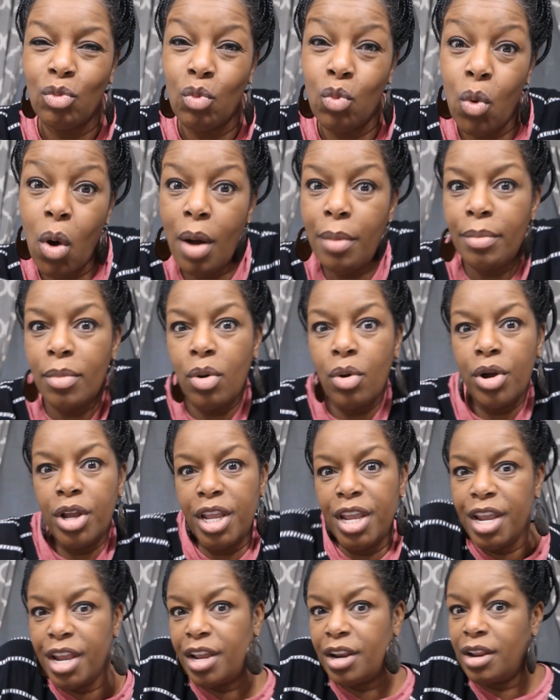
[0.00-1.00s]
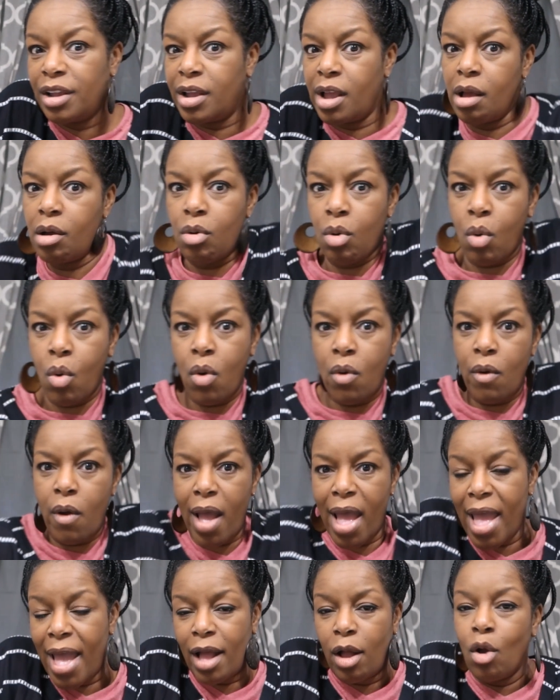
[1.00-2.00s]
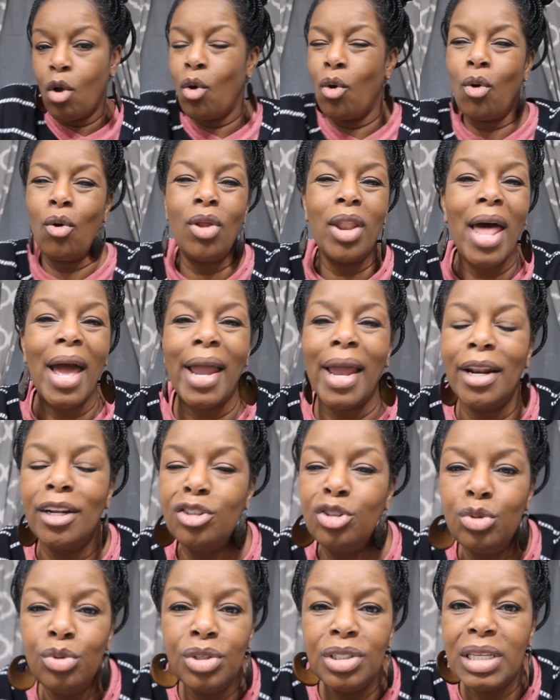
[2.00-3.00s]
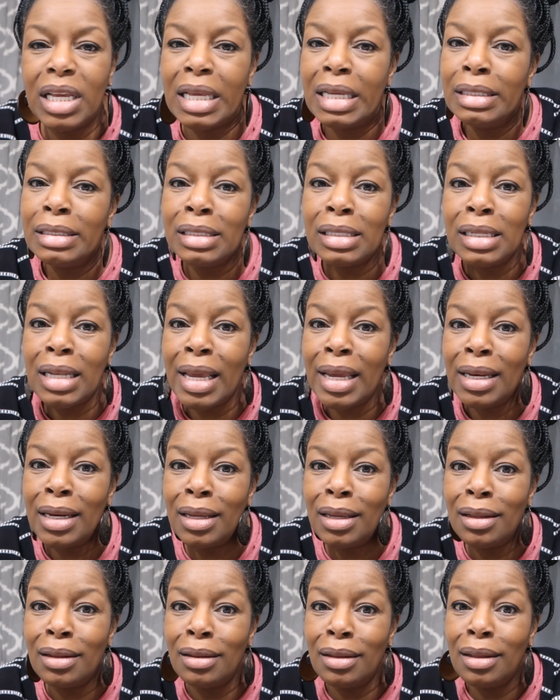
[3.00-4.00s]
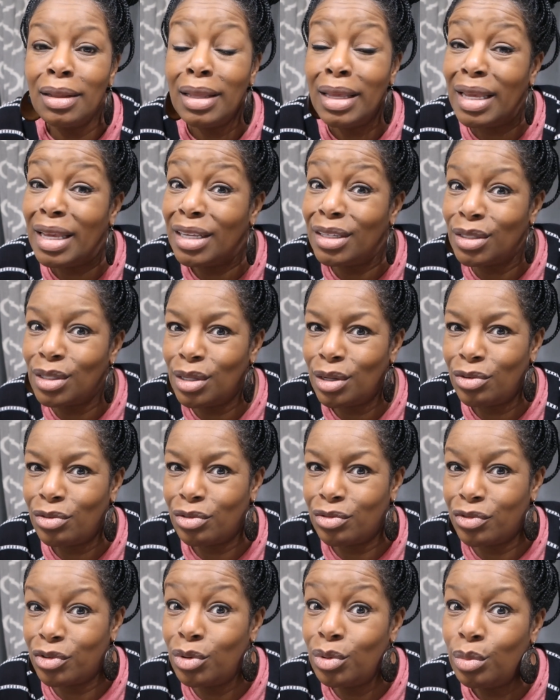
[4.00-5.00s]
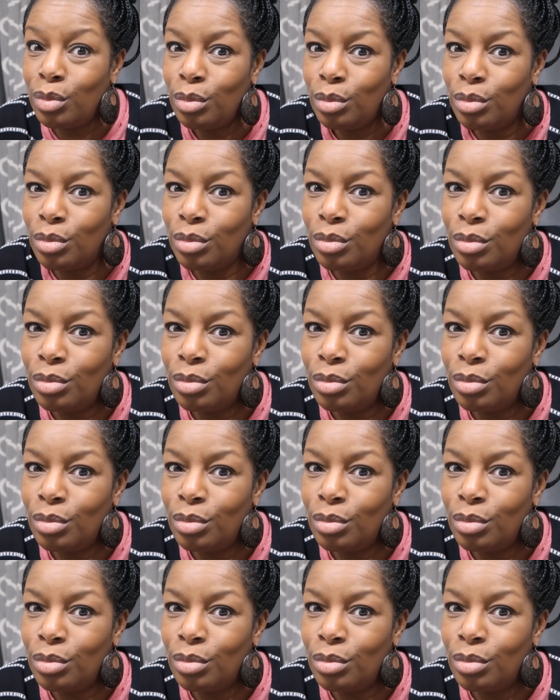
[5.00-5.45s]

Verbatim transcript: One more year to go. Ow. All I got to do is insulate it. It's still a room.